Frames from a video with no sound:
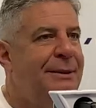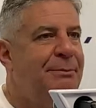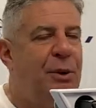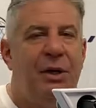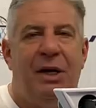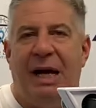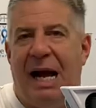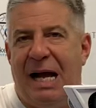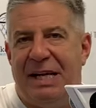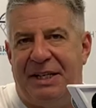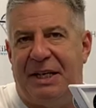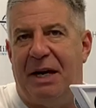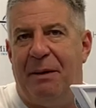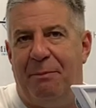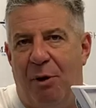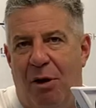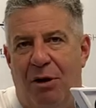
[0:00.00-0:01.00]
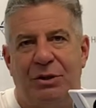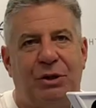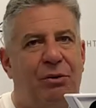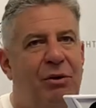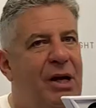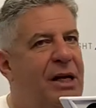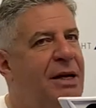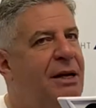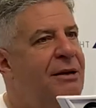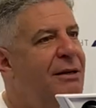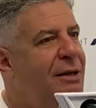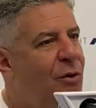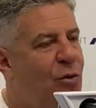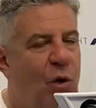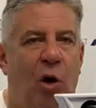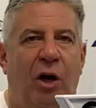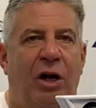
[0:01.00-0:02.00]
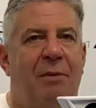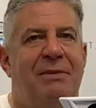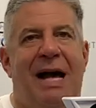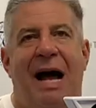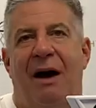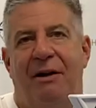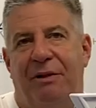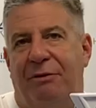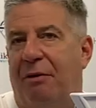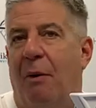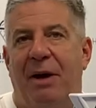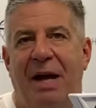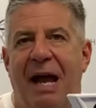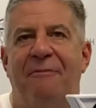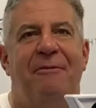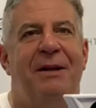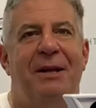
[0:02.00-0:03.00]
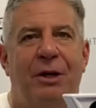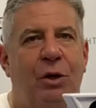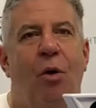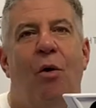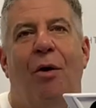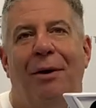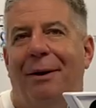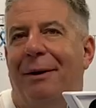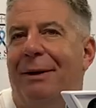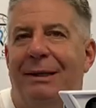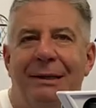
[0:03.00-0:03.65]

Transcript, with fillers: putting Isaac in a ball screen and rolling him down and throwing Anthony in a corner,